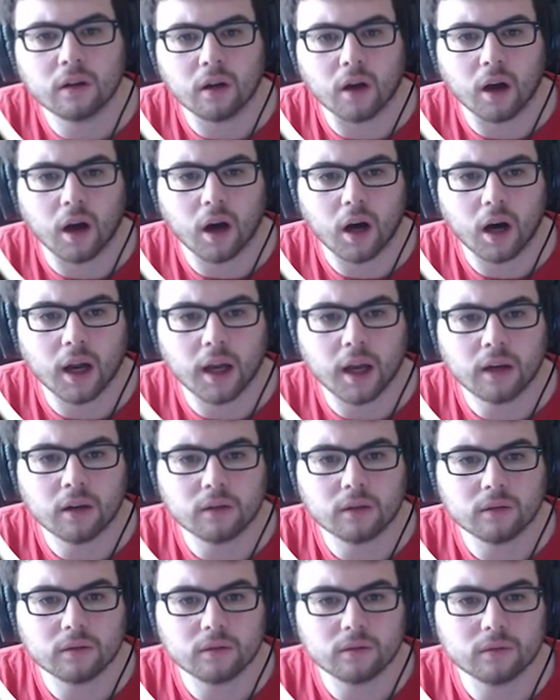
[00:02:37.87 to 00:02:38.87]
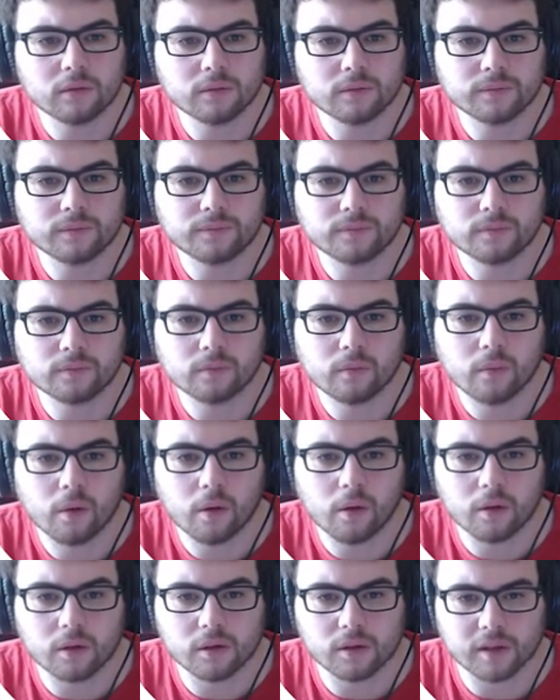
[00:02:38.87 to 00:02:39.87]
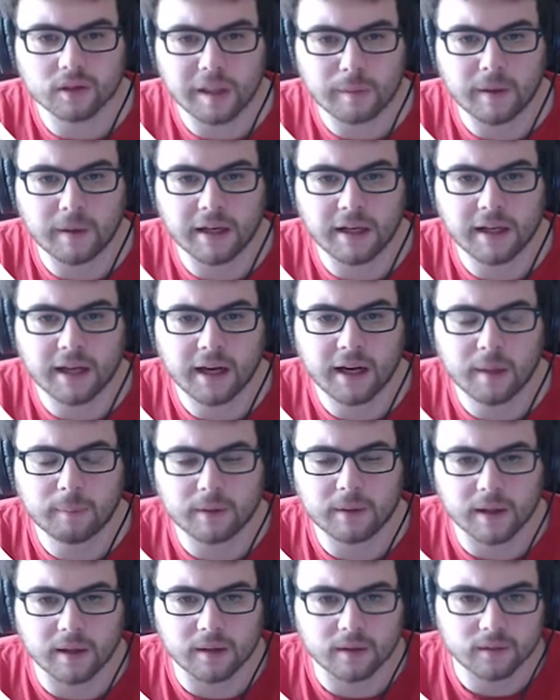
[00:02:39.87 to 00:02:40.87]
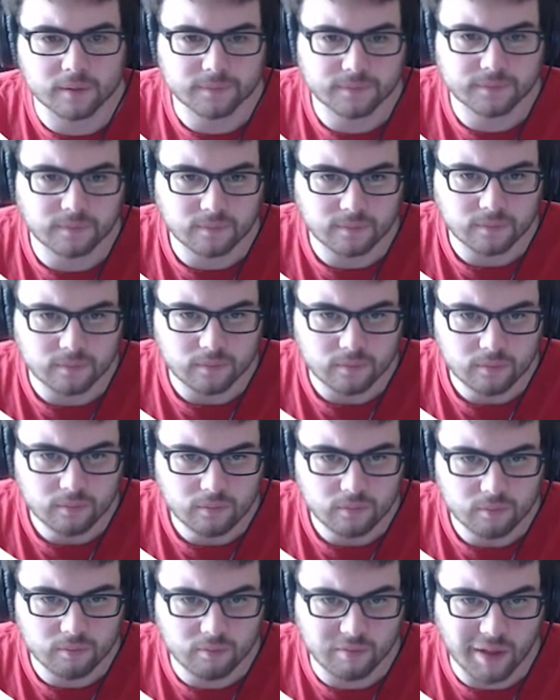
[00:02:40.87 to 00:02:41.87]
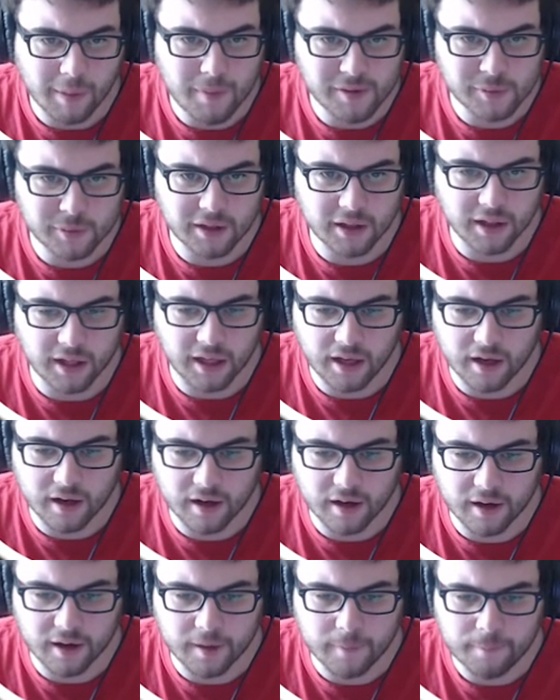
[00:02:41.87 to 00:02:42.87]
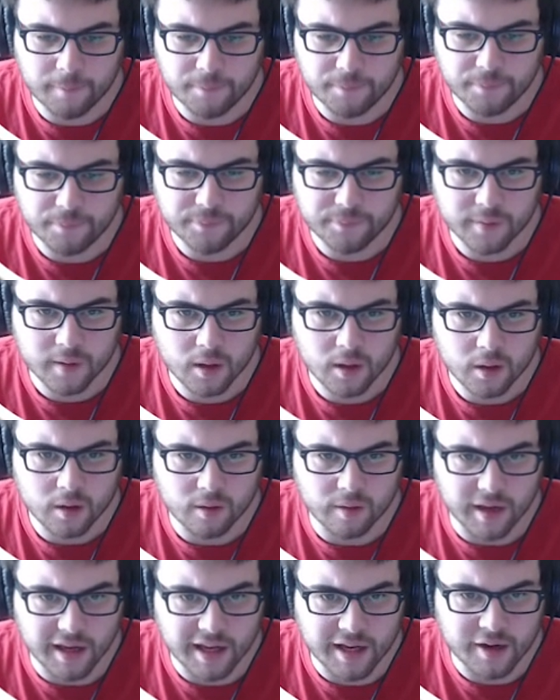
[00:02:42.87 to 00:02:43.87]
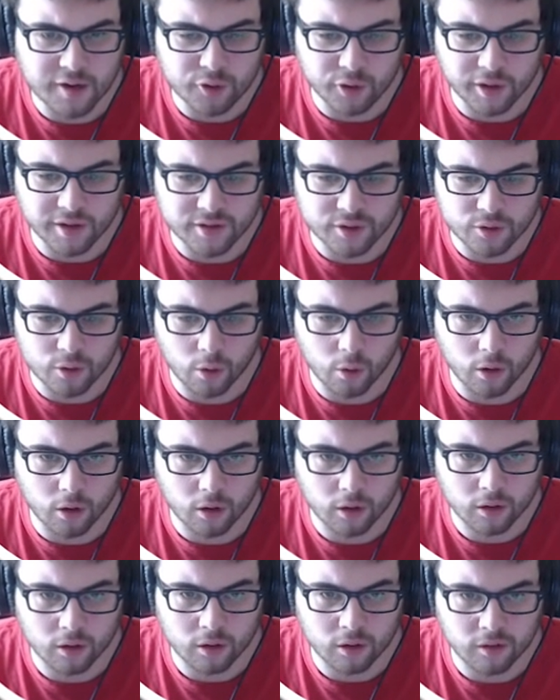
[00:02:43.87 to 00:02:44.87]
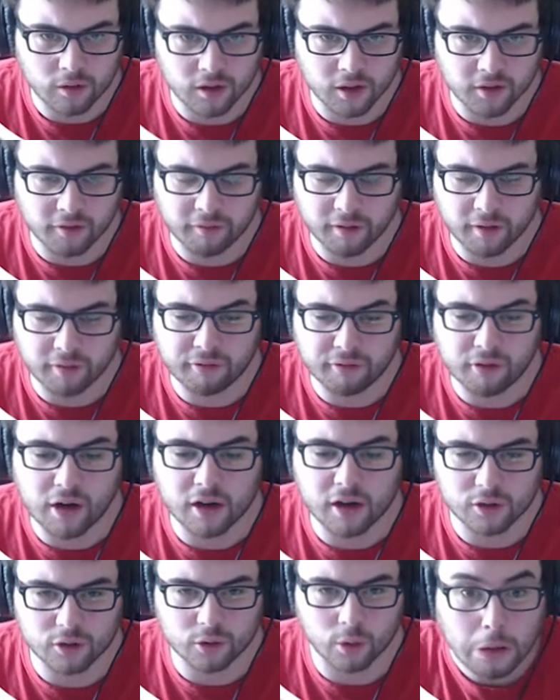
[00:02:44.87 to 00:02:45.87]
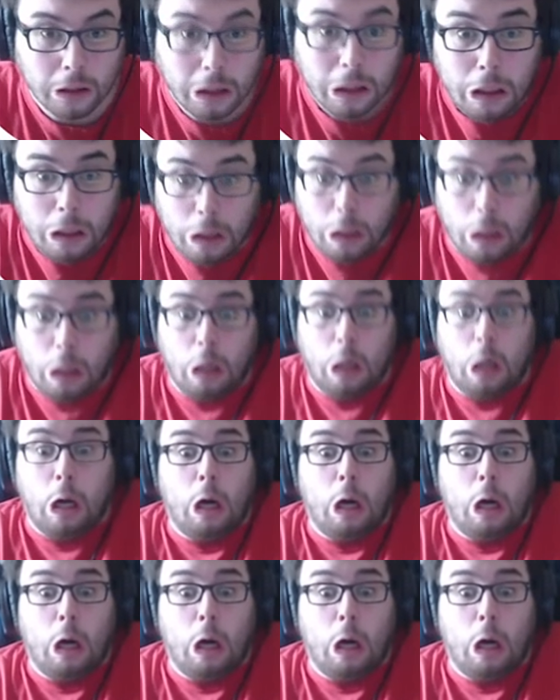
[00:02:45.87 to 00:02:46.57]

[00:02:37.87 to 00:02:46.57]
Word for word: Alright. Keep hitting that up then. That must be the, uh, the entrance door. The, the front door.